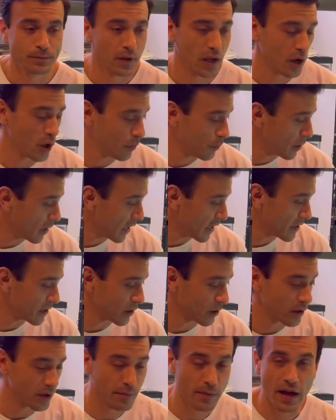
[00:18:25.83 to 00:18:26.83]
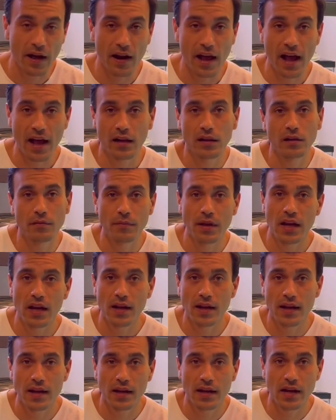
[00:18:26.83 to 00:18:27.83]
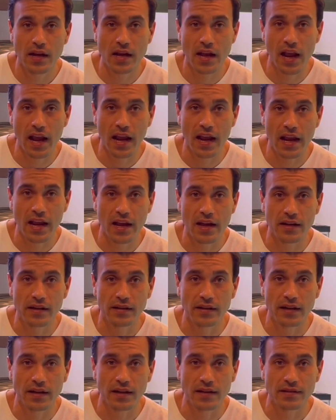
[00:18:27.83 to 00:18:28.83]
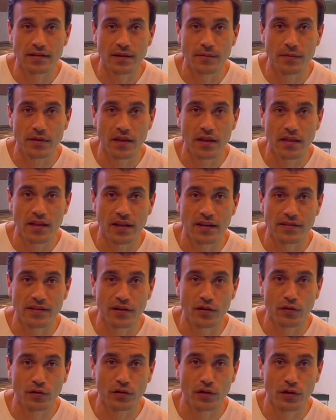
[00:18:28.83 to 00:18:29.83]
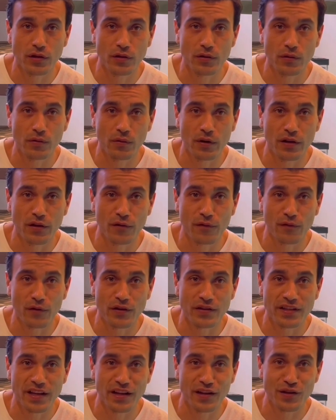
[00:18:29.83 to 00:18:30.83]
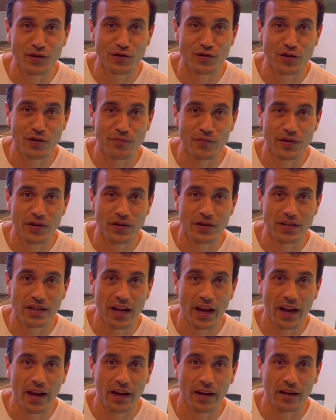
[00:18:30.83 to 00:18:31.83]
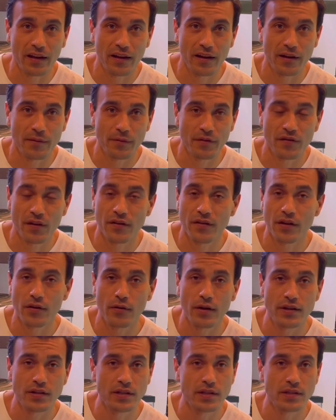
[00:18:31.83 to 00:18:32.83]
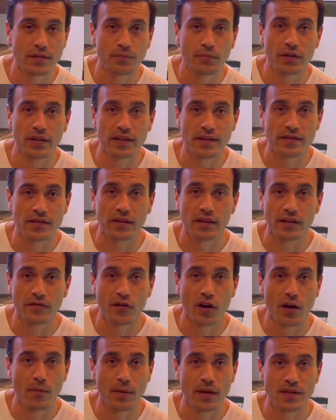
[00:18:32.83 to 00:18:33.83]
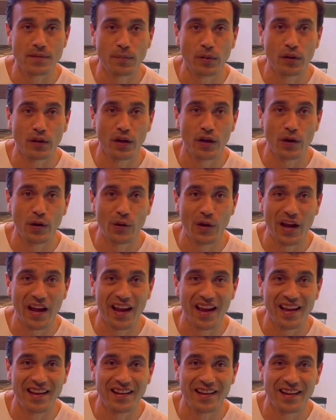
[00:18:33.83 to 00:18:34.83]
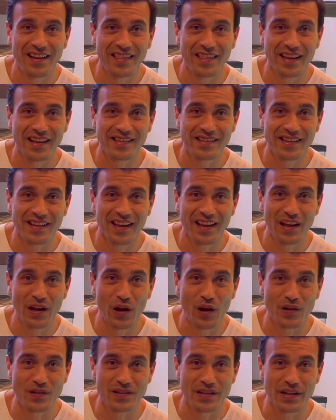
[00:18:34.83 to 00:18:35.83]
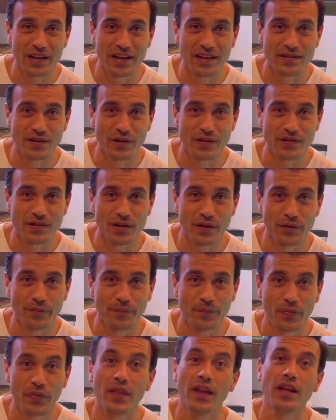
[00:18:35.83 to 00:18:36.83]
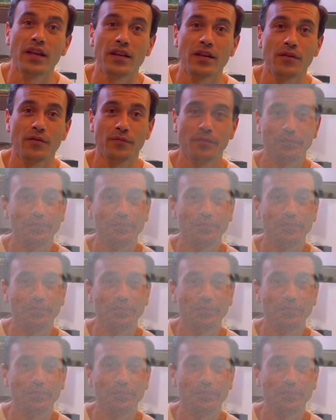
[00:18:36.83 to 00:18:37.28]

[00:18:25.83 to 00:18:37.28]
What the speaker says: I hope you guys learned about acclimating and some of the things that you'll do when you're first getting your shrimp in your tank. If you have any questions, please leave comments below, and thanks again. I'll see you guys all soon. Thank you.